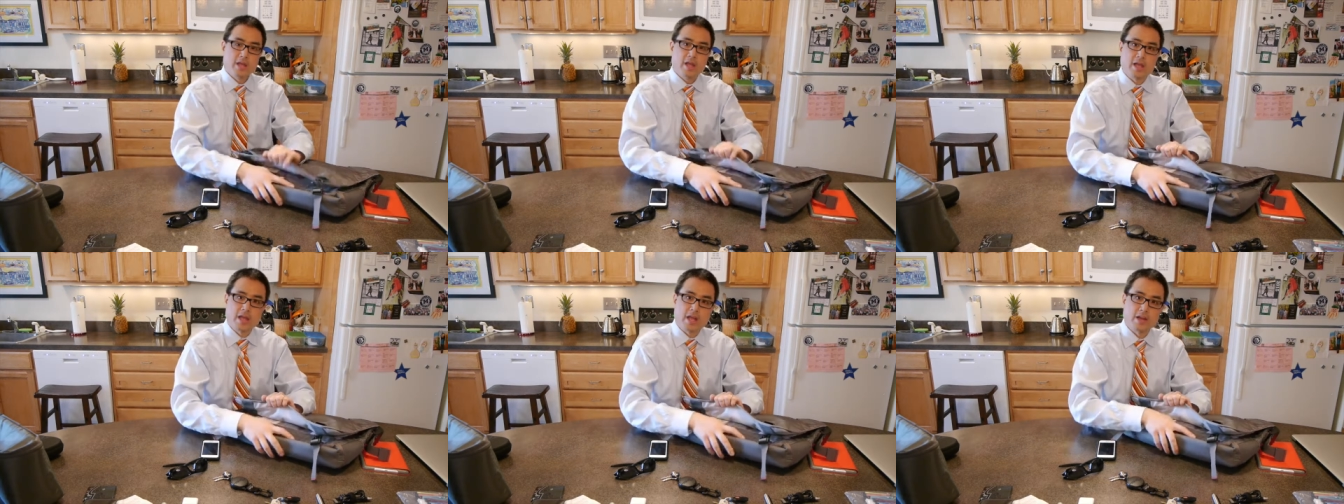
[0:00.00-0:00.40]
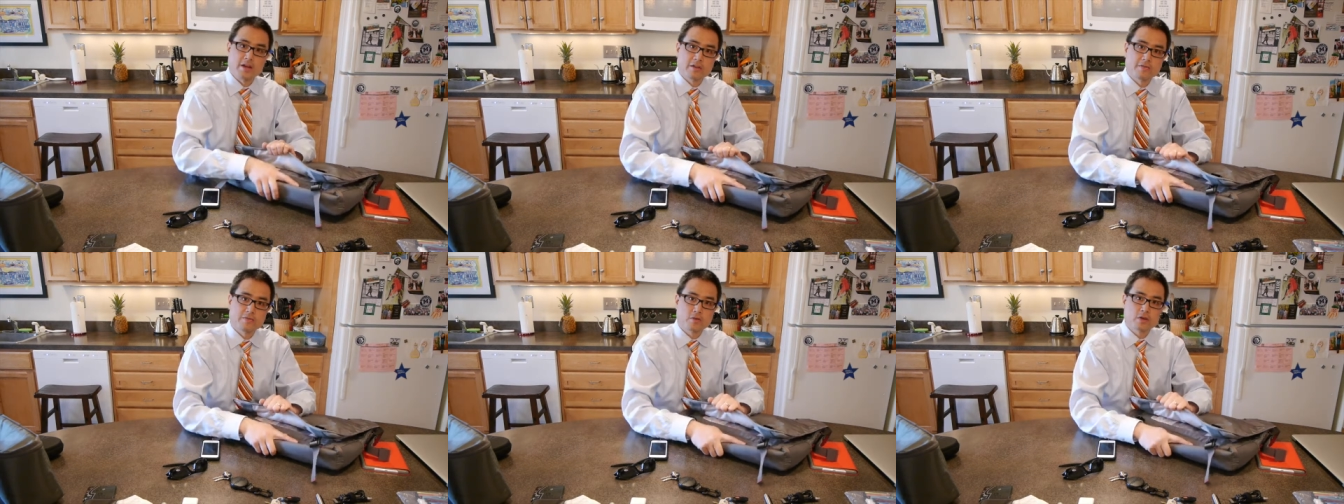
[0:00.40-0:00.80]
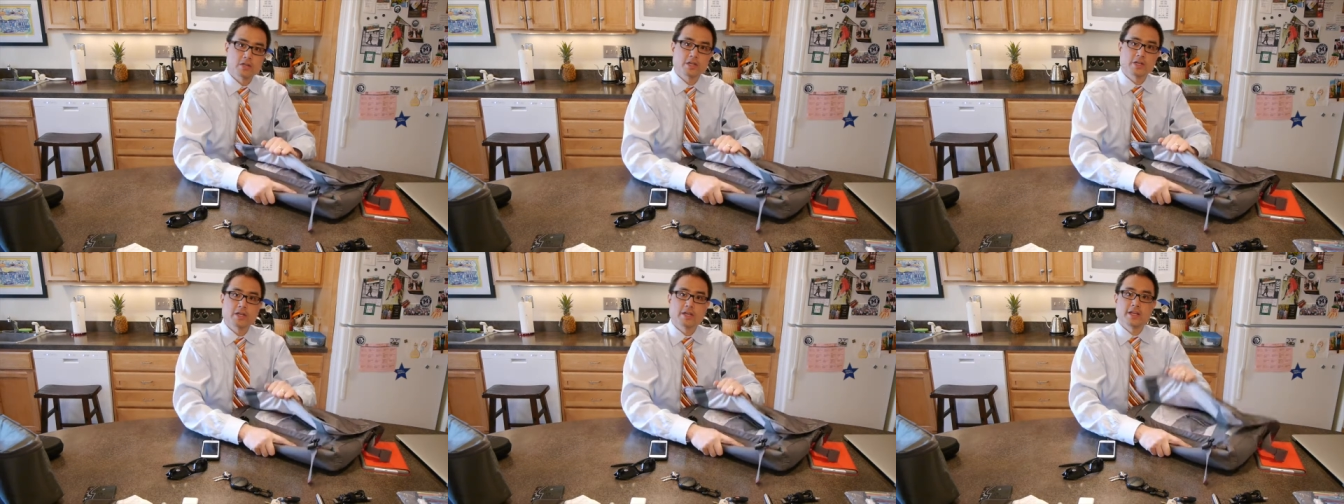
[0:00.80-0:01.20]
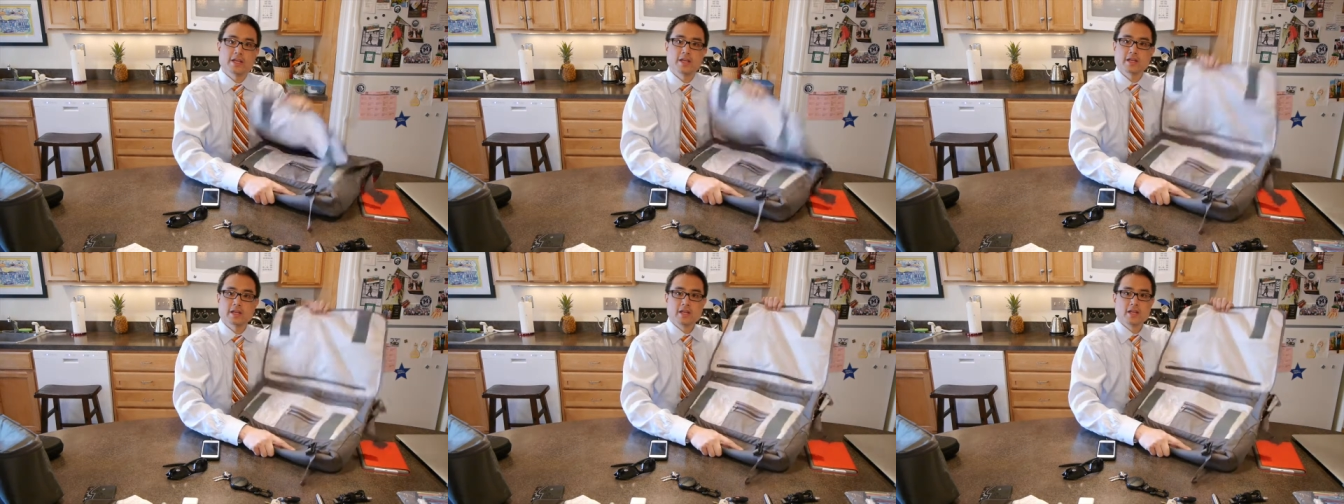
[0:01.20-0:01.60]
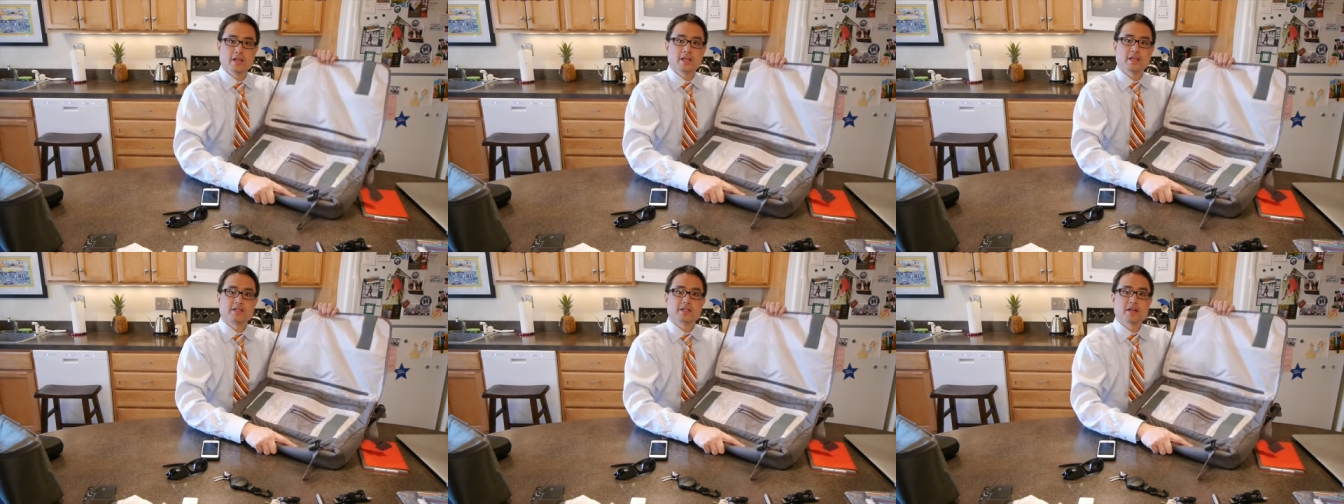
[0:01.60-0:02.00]
and unfortunately
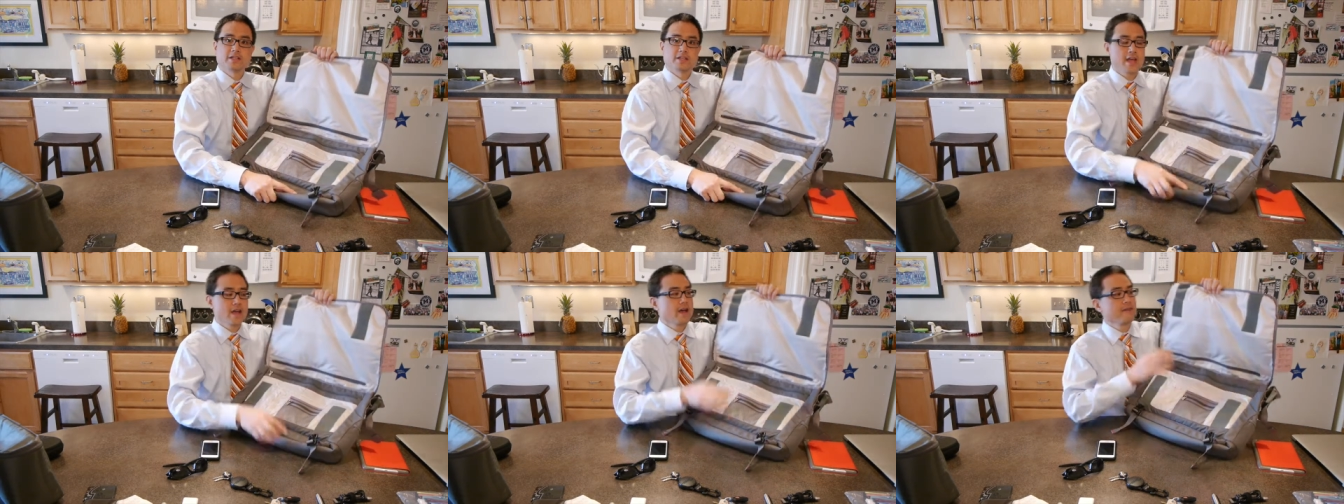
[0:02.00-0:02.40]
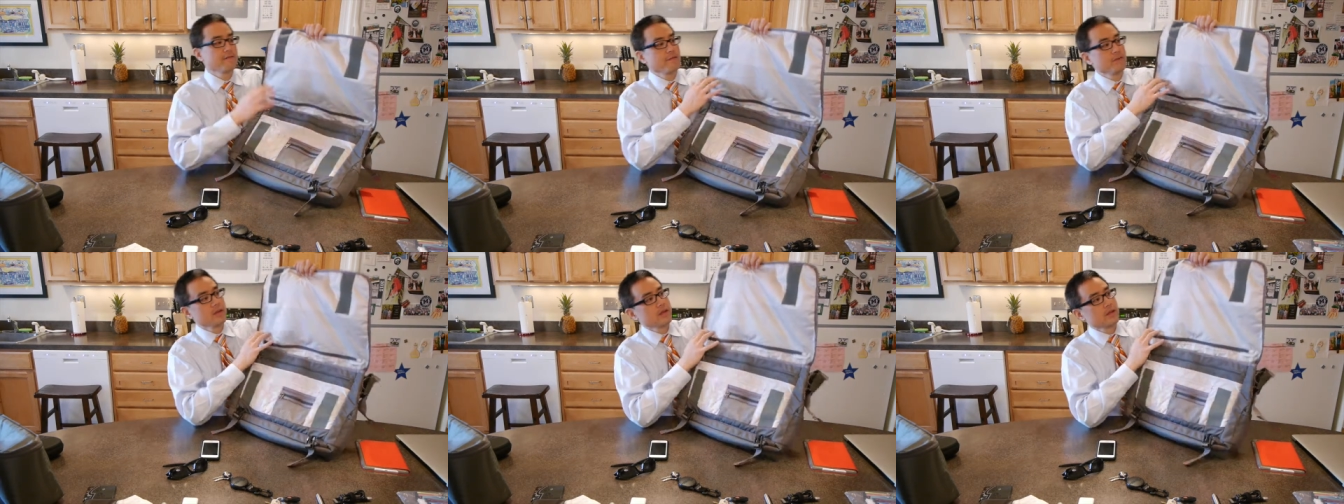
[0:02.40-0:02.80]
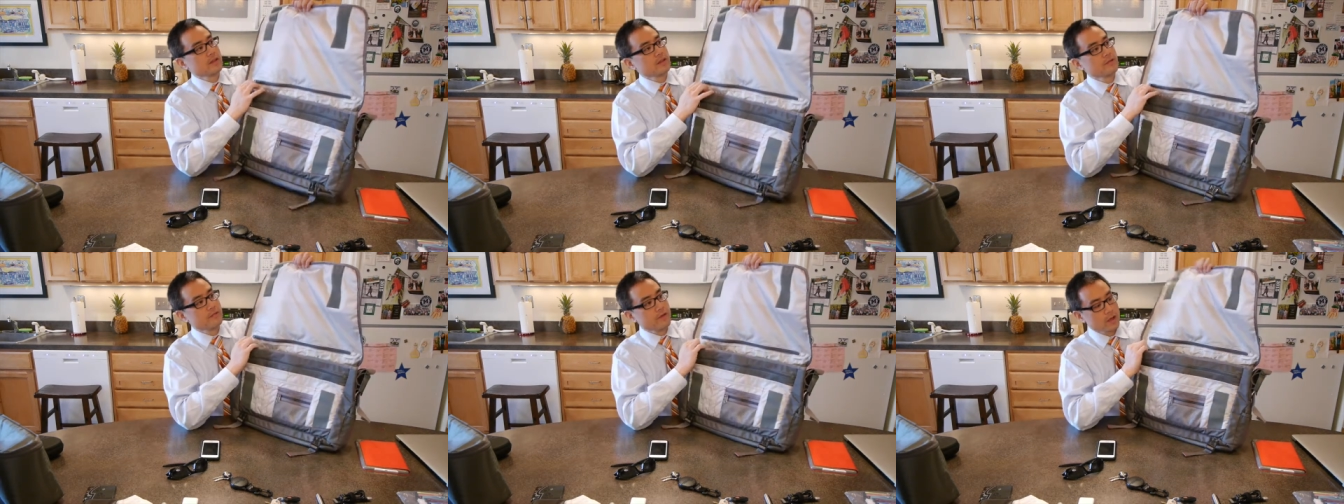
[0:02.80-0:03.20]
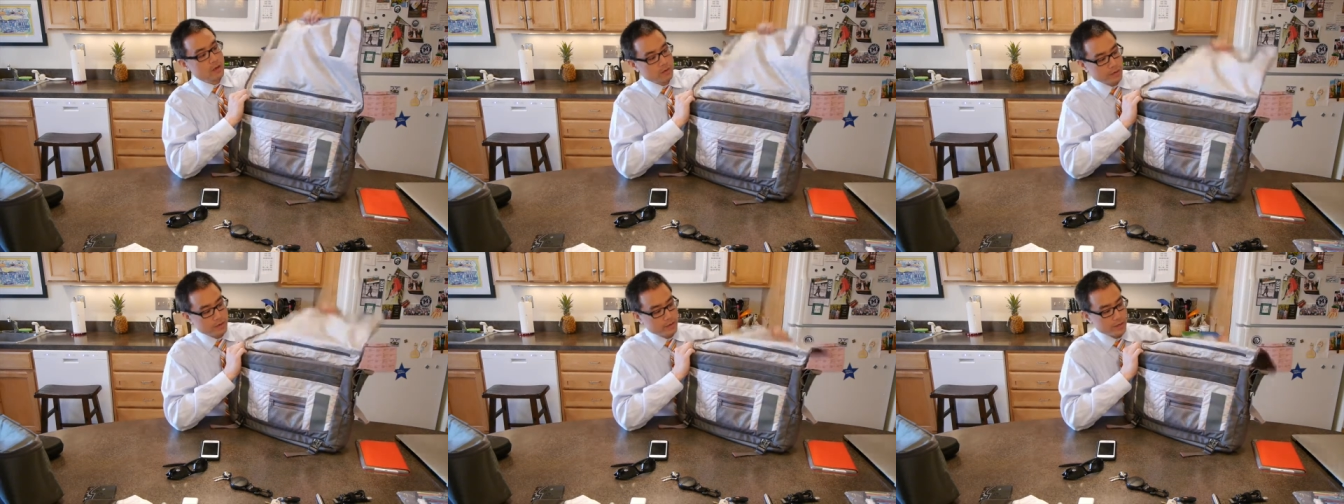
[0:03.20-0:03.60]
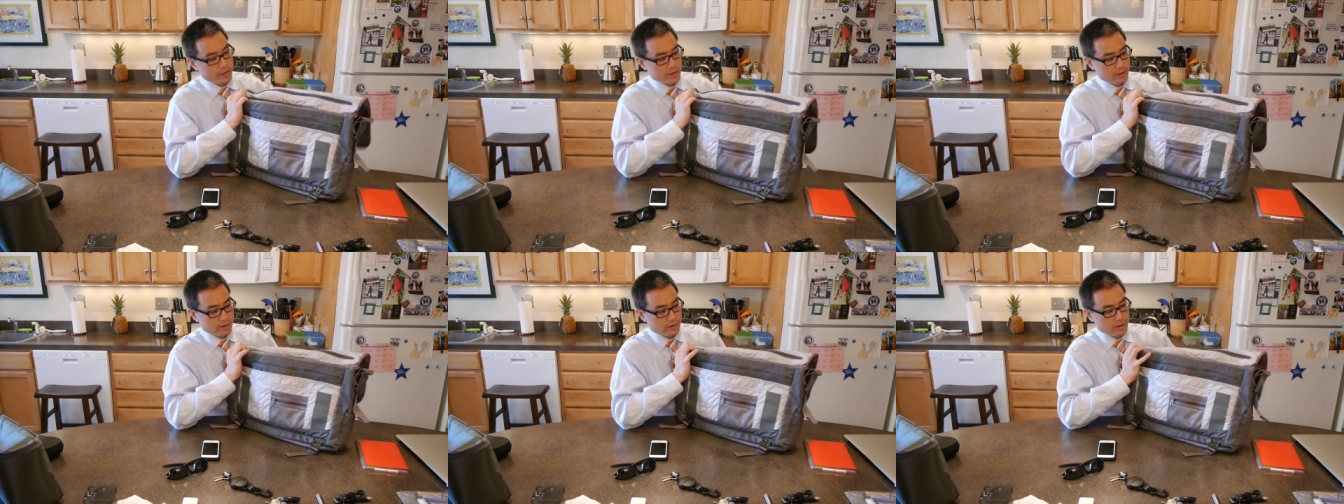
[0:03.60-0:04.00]
it does have the Velcro
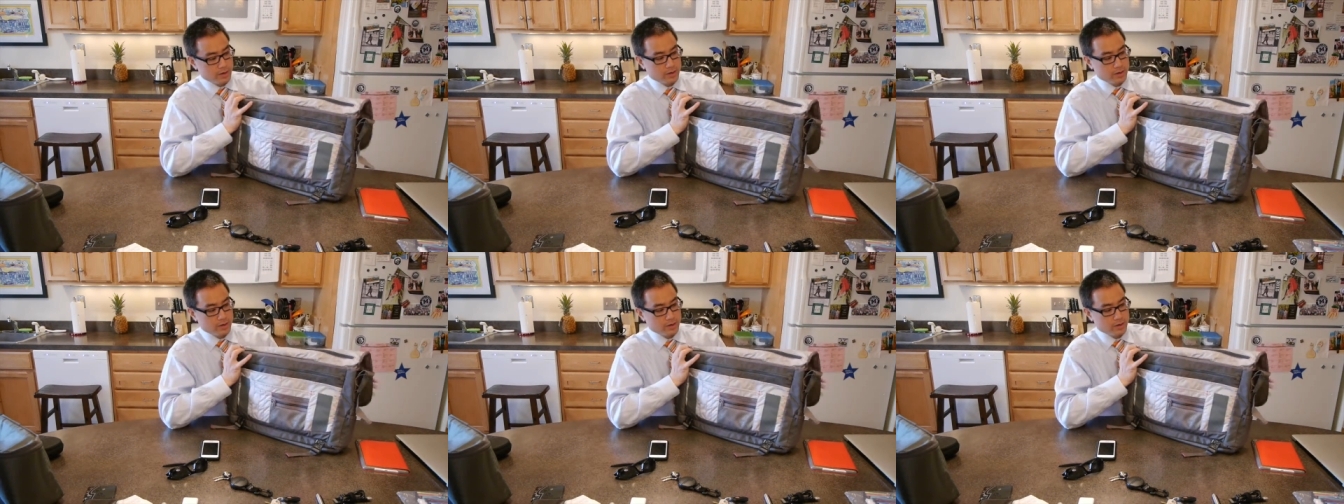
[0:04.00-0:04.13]
here.